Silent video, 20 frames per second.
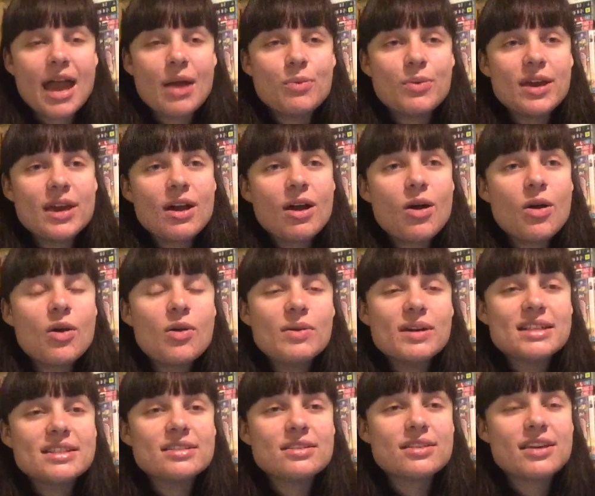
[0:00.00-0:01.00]
We are
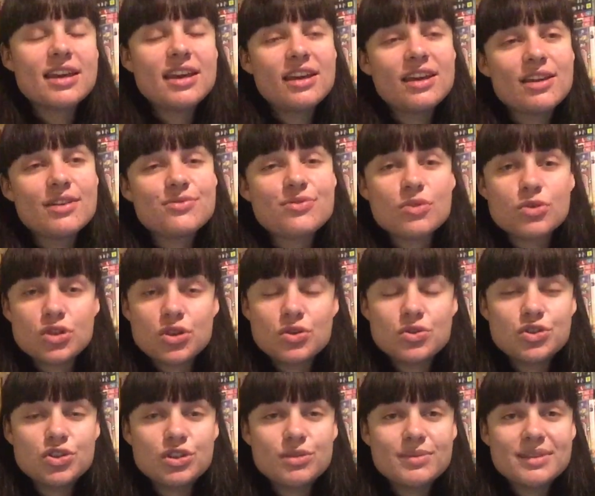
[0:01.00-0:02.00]
always looking for
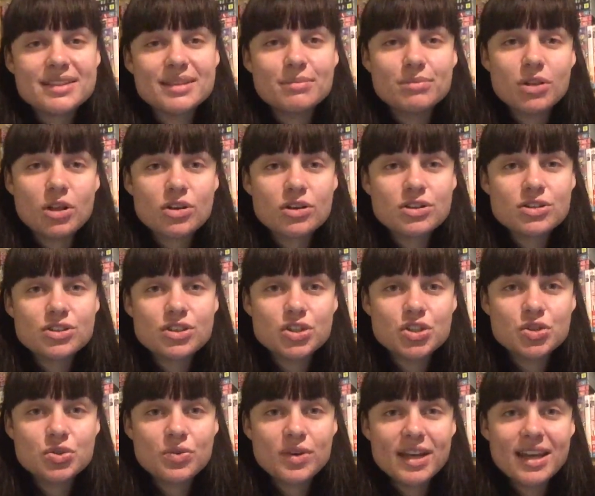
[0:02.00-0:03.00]
YouTubers and bloggers to
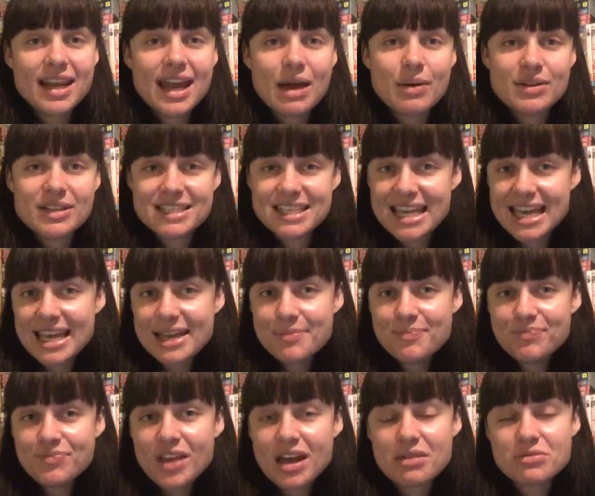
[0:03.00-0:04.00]
join our
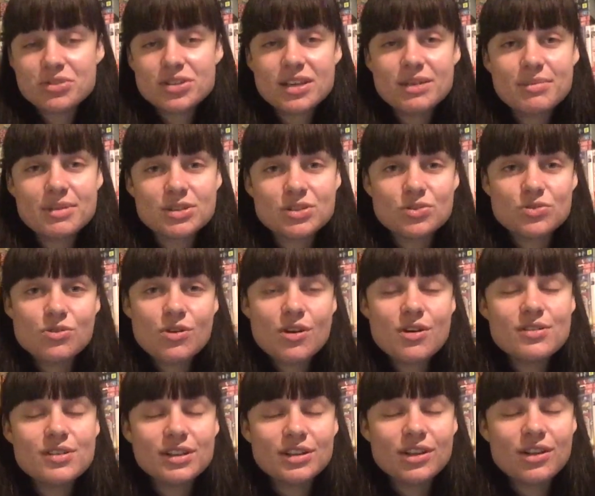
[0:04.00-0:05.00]
team. Our team has
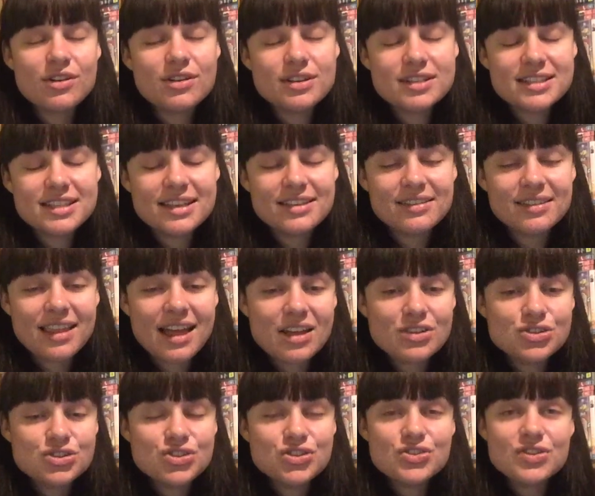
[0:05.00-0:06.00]
grown a lot in the
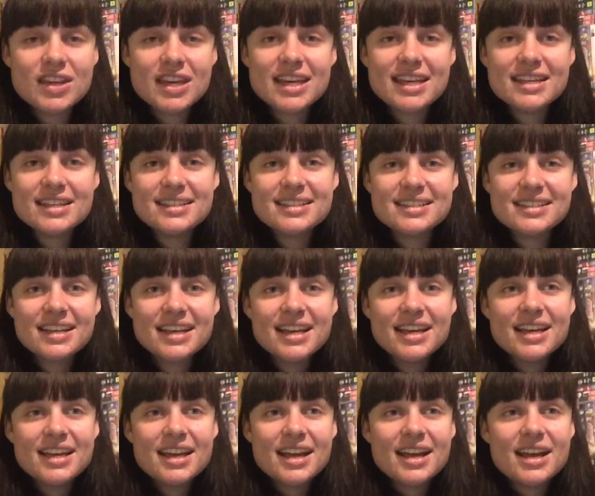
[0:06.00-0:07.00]
last 2 years.
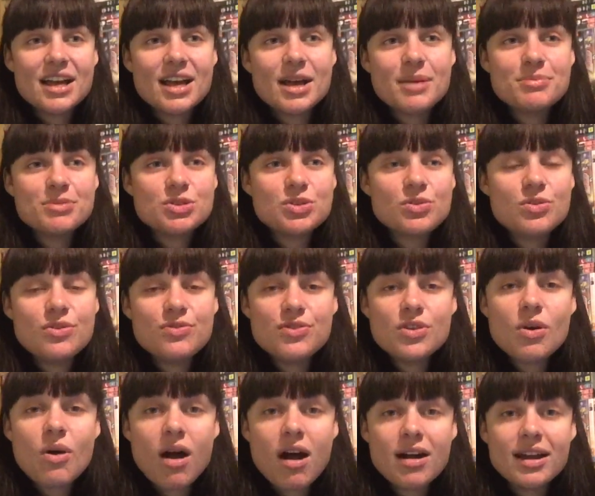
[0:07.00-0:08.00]
So if
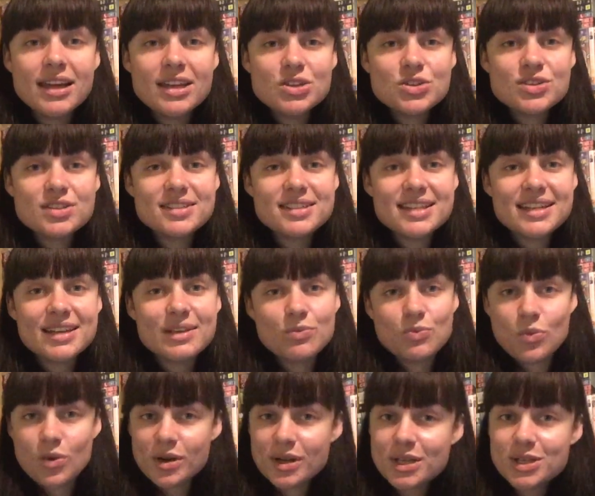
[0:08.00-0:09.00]
you are interested
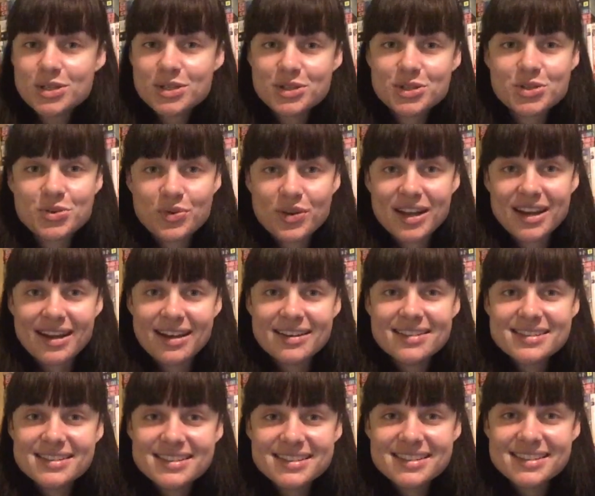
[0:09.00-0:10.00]
in wanting to join
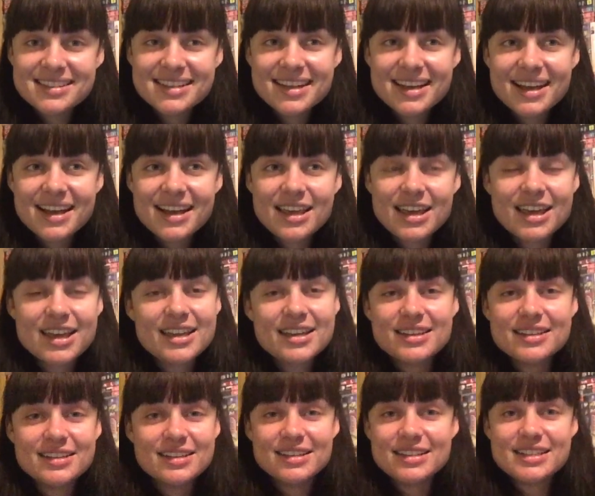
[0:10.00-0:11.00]
us, you
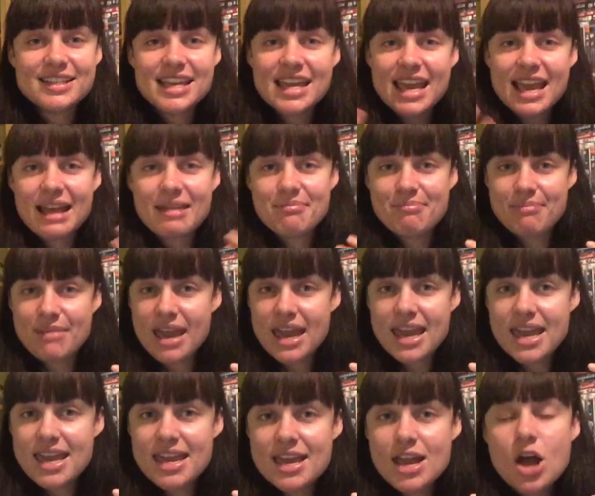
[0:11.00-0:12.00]
can DM
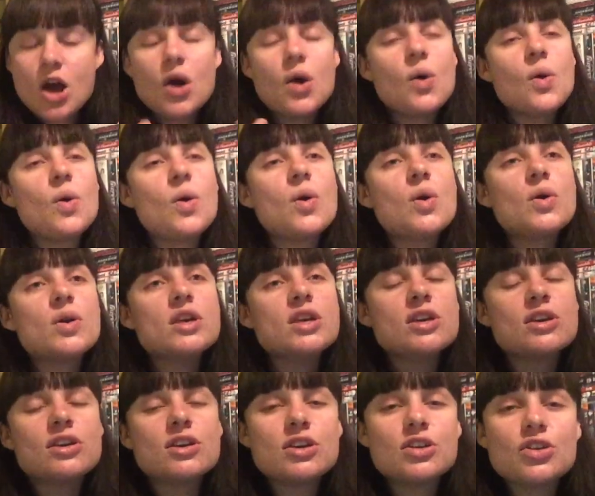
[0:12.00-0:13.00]
me, or
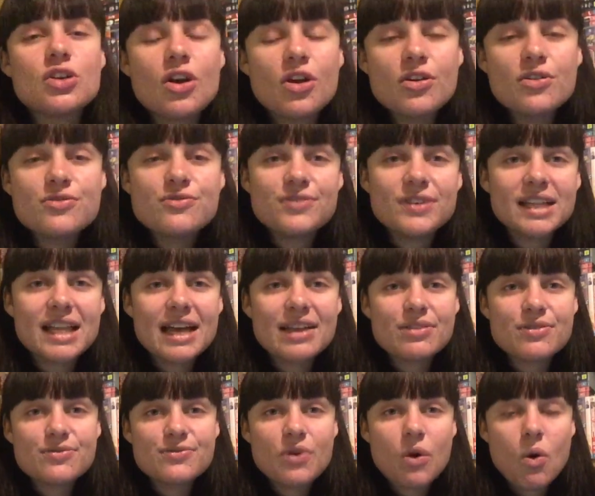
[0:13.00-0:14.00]
you can go fill
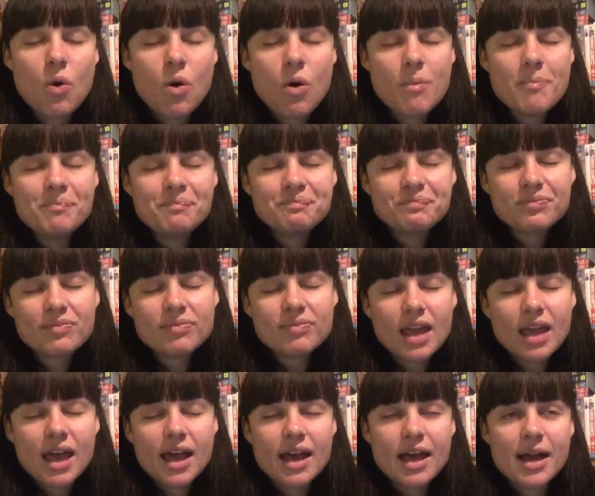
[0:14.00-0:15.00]
out the form
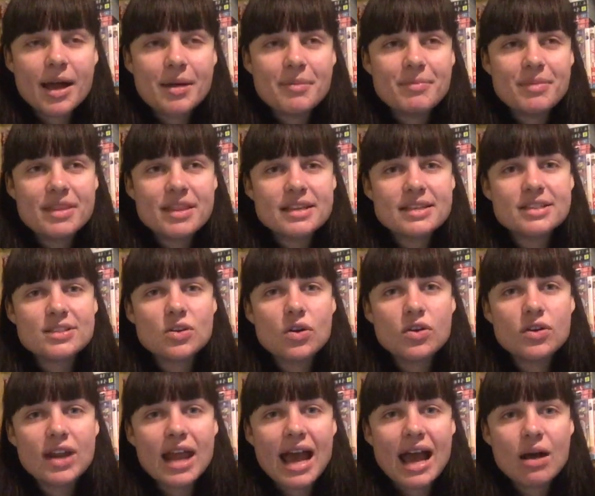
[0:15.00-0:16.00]
that's
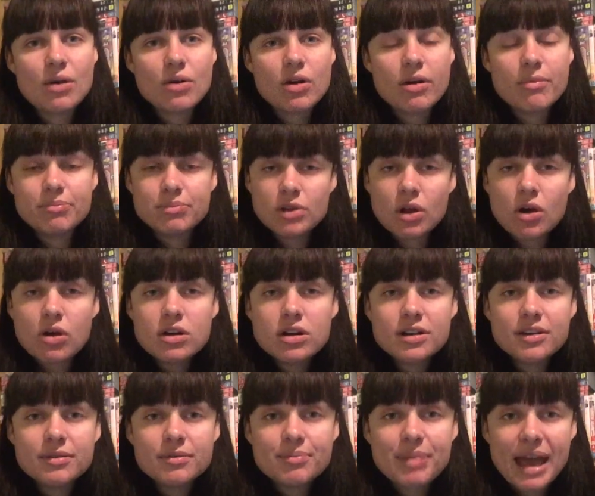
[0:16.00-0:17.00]
on our blog
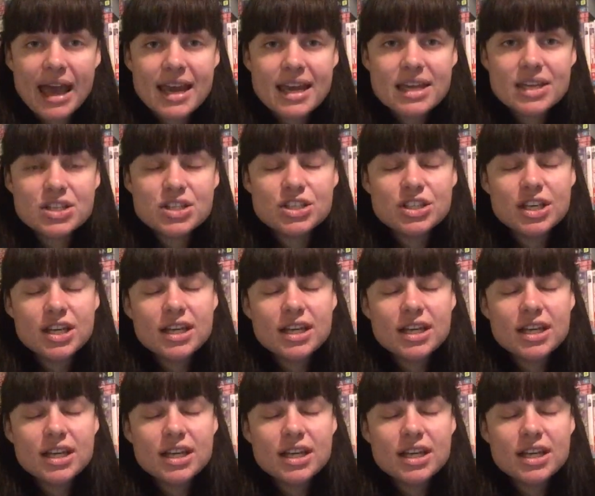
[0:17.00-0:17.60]
page.